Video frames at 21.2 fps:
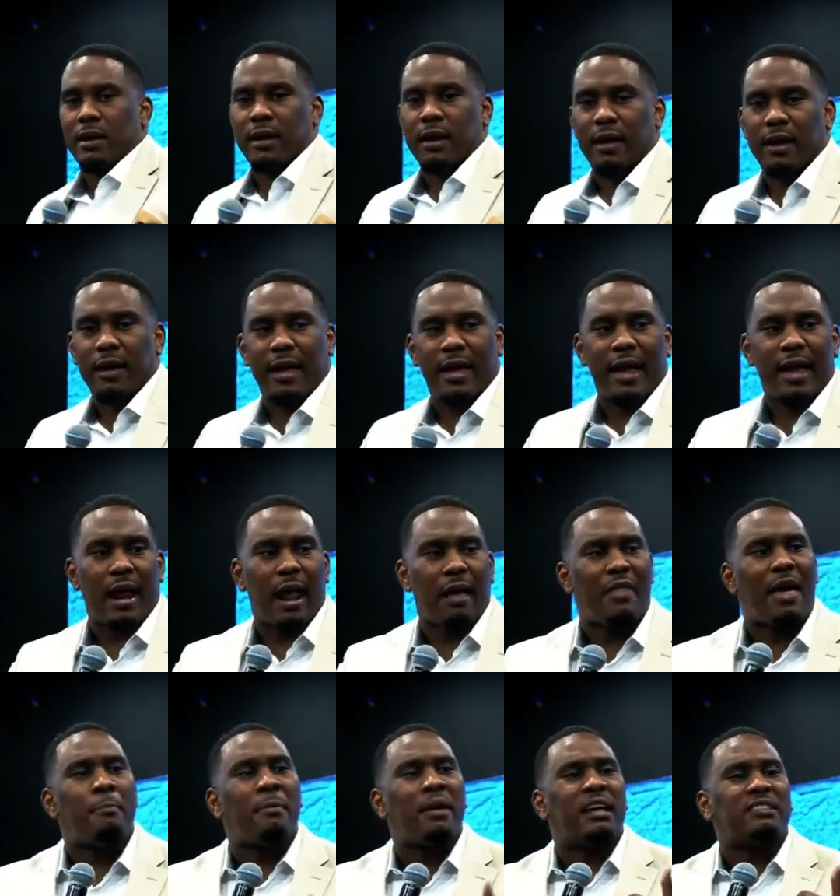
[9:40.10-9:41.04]

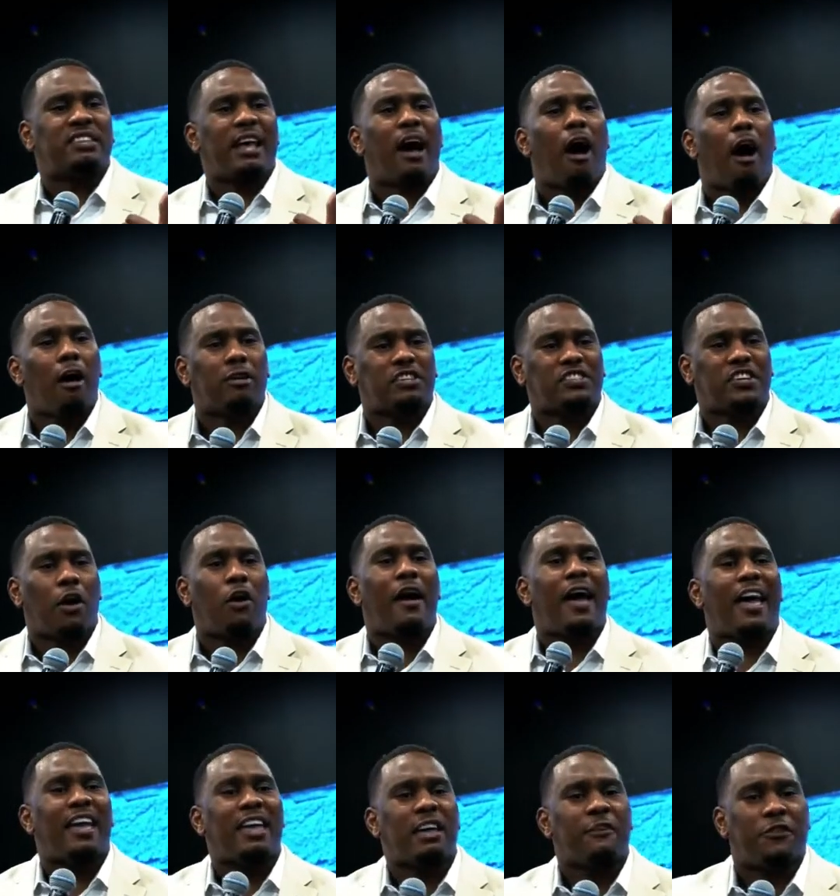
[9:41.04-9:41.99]
And that means that also
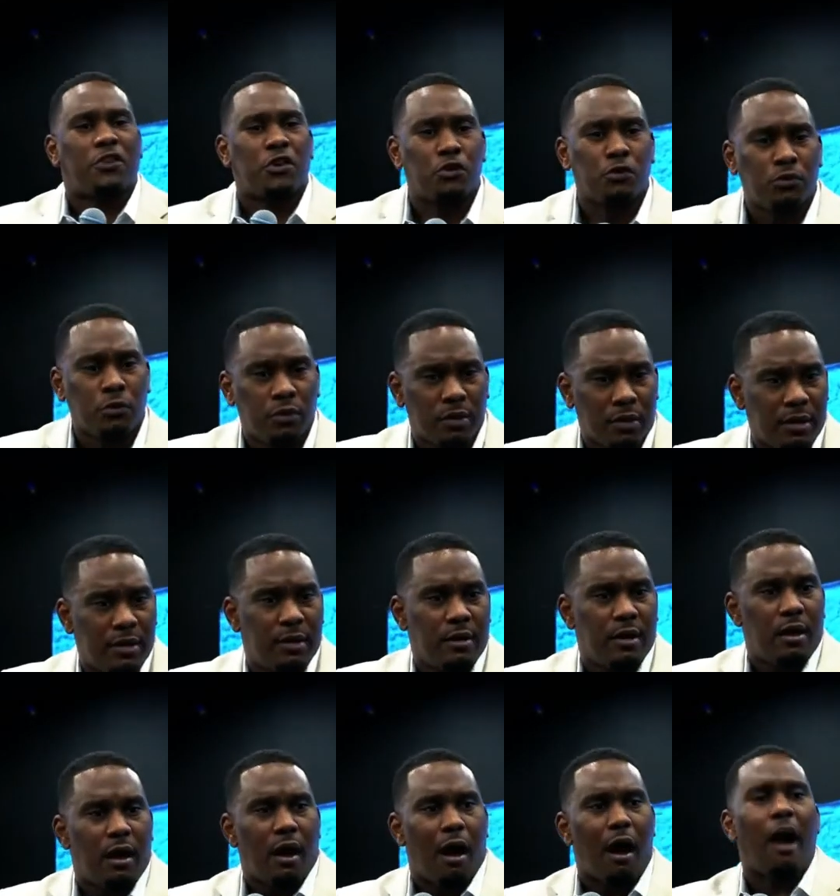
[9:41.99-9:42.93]
if you
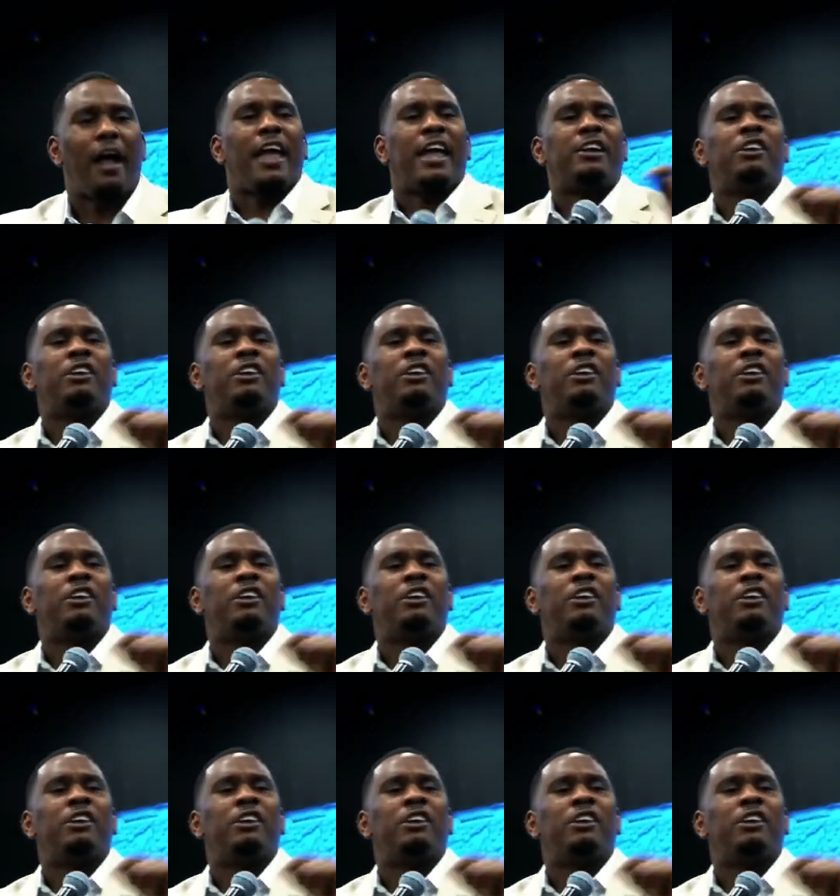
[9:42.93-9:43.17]
are